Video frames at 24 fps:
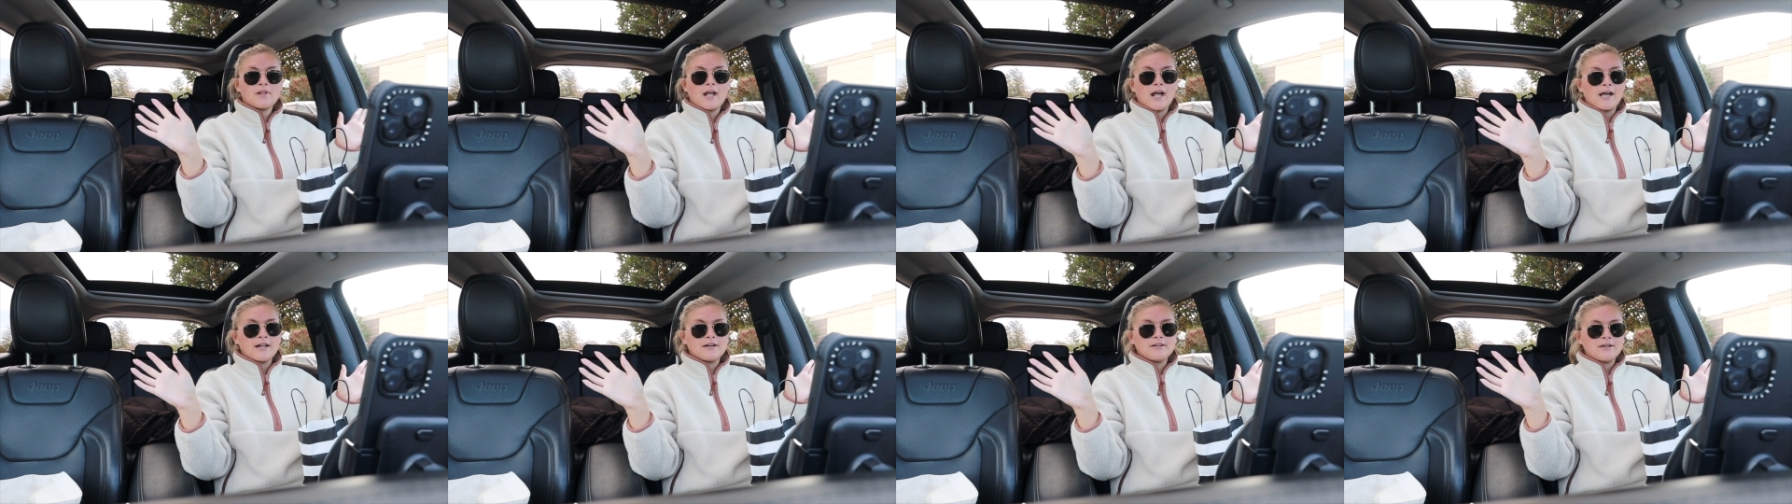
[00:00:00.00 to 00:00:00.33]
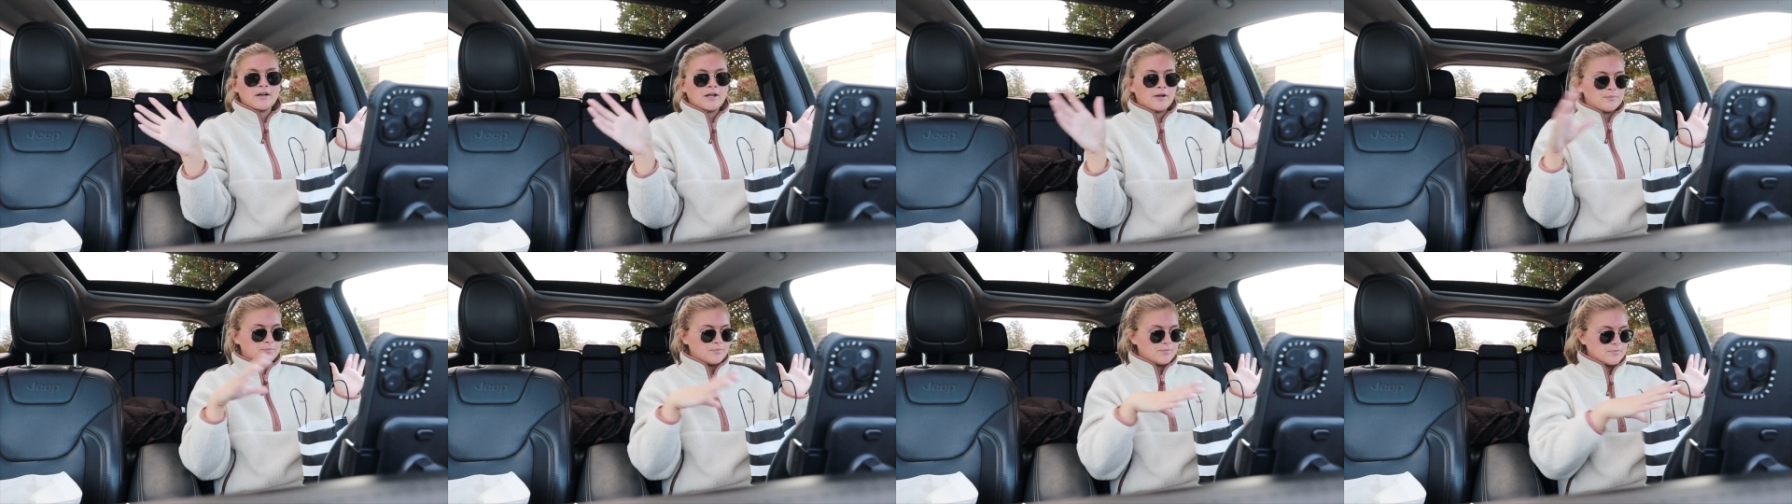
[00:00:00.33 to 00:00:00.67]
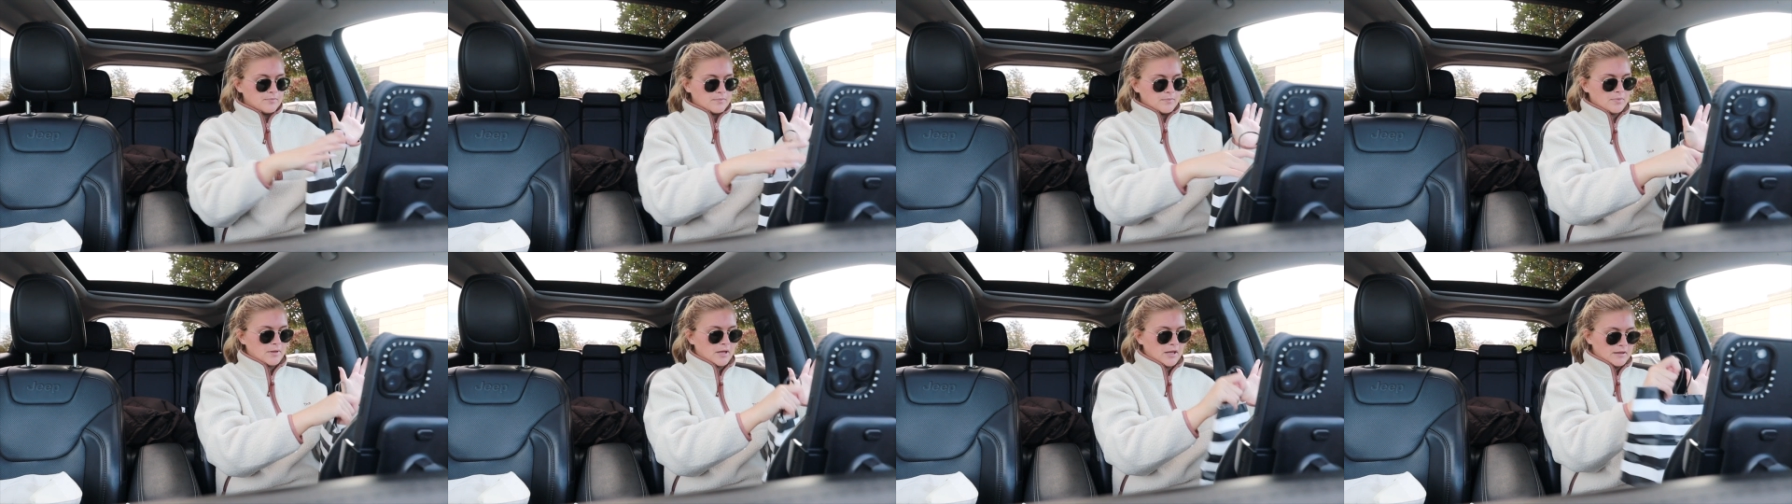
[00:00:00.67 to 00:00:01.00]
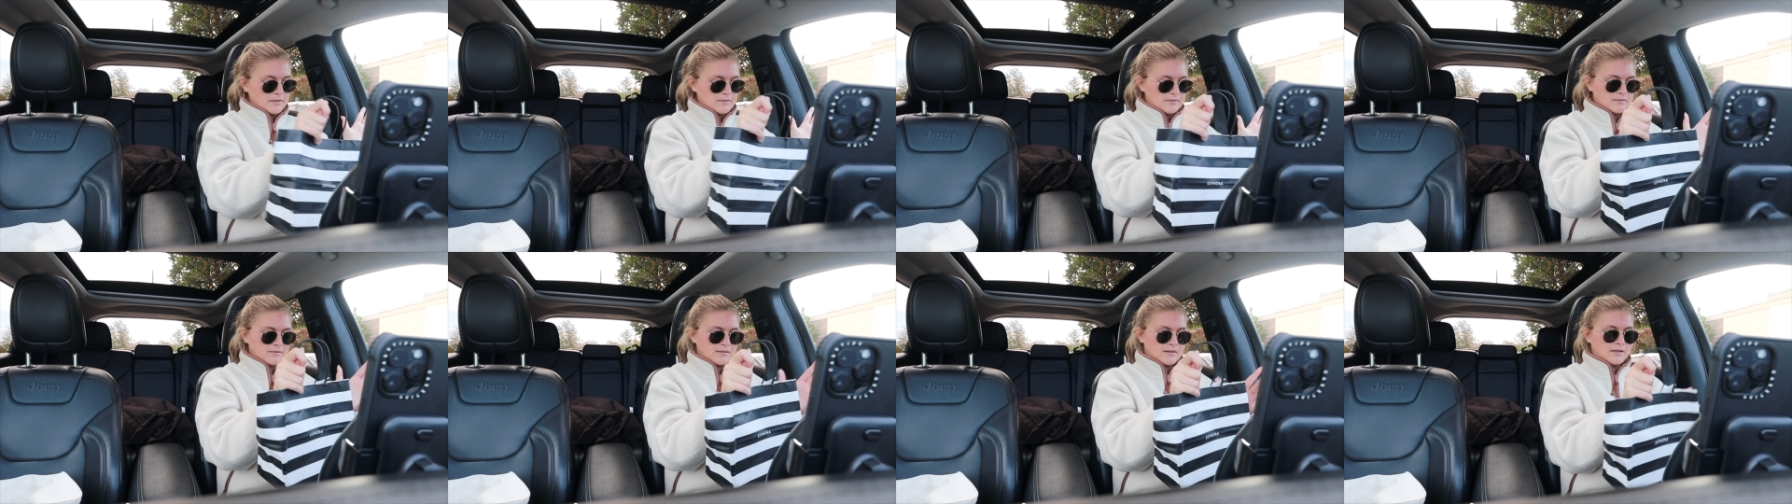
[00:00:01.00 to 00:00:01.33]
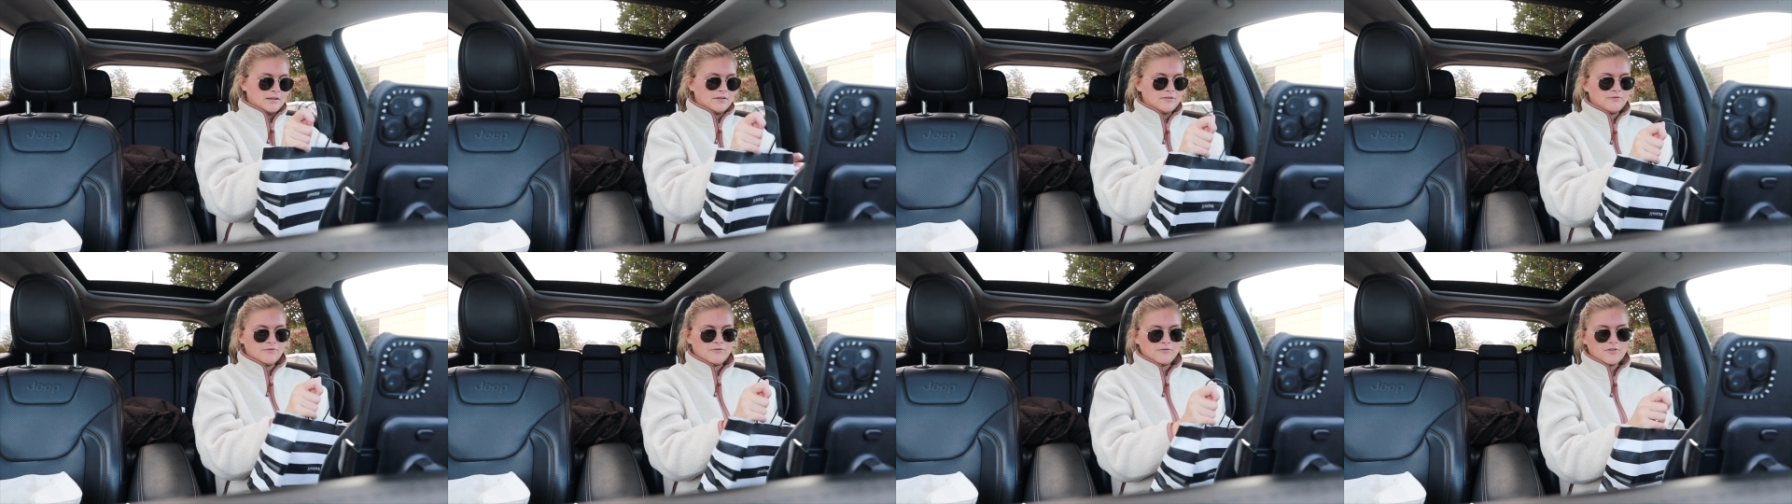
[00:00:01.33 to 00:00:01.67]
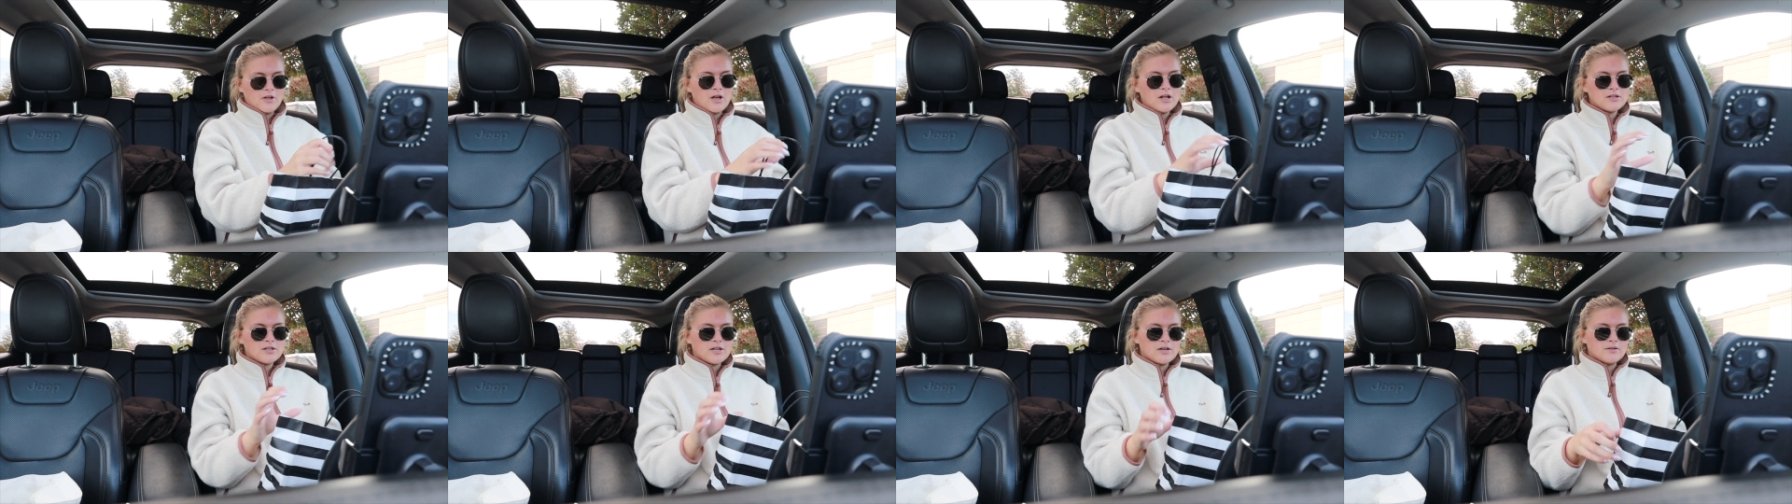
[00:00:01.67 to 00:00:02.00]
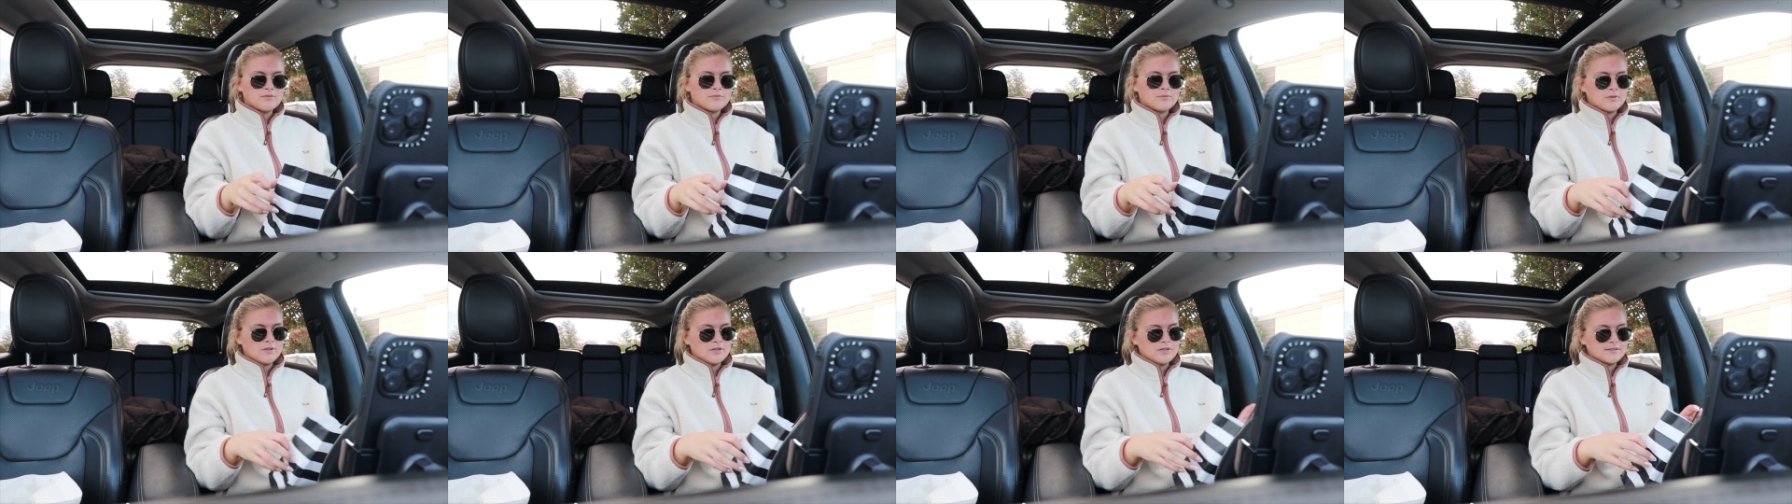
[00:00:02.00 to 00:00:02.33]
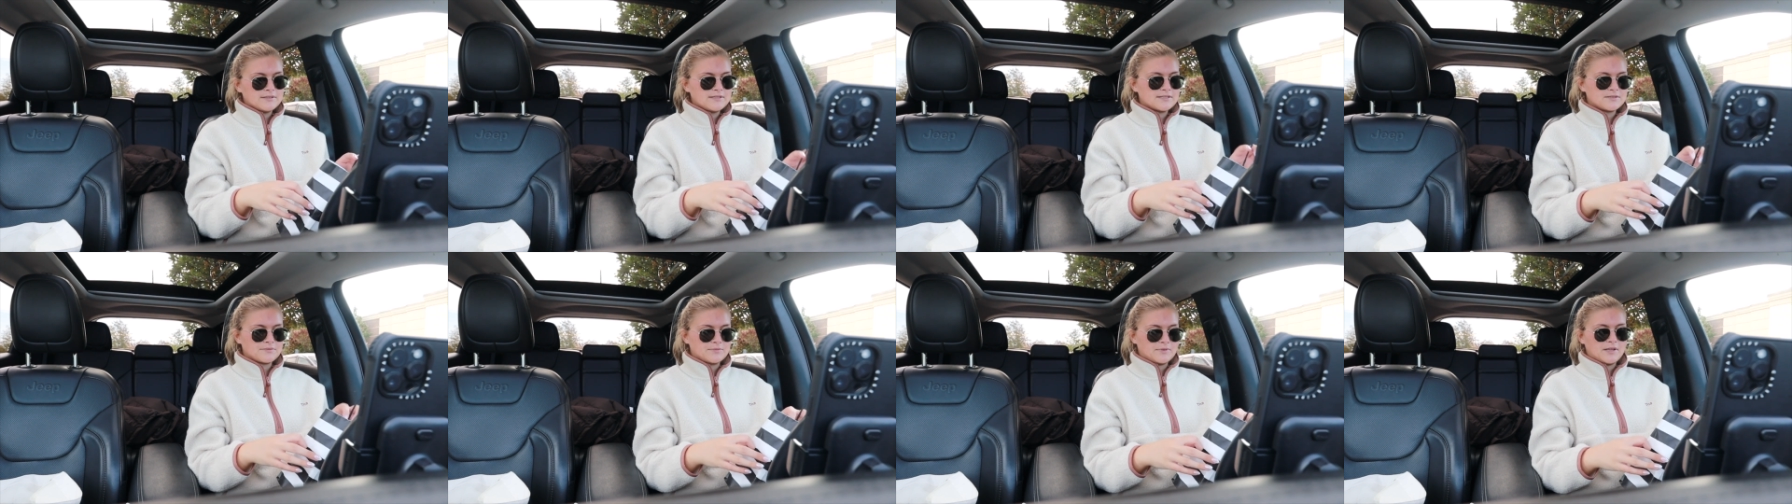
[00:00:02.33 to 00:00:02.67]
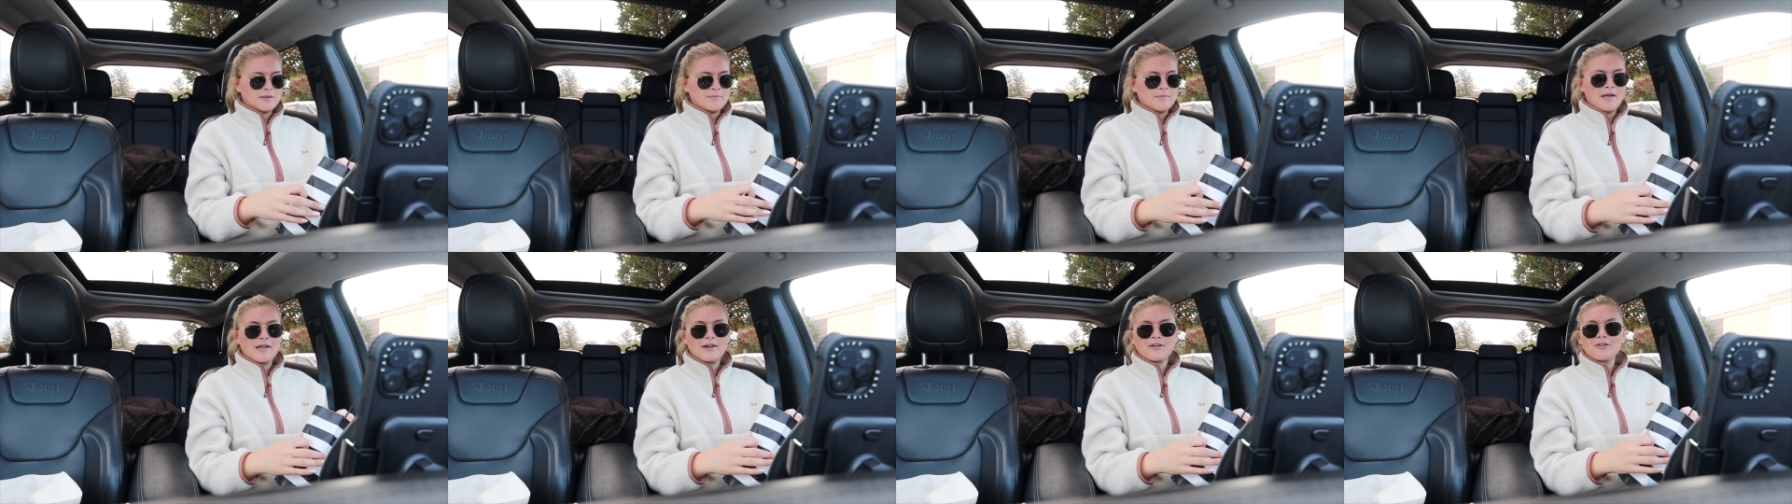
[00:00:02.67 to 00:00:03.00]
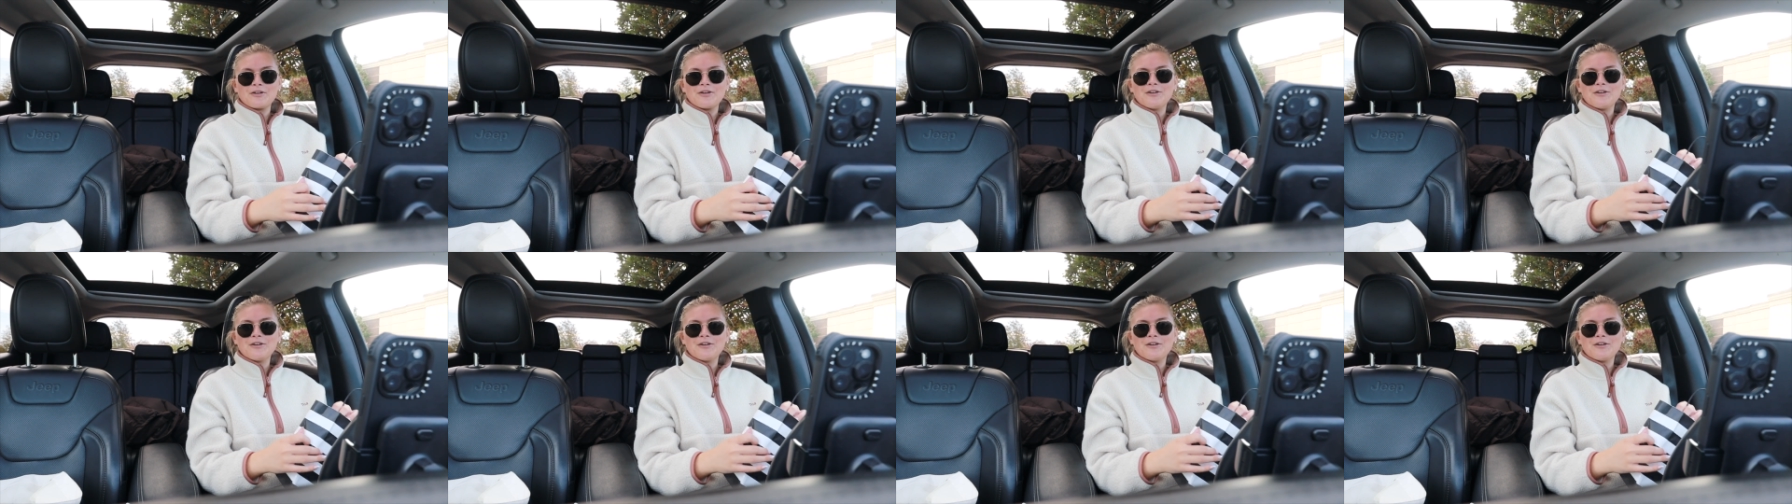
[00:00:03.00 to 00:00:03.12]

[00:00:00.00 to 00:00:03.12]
I don't know, but if y'all not, well, it doesn't really matter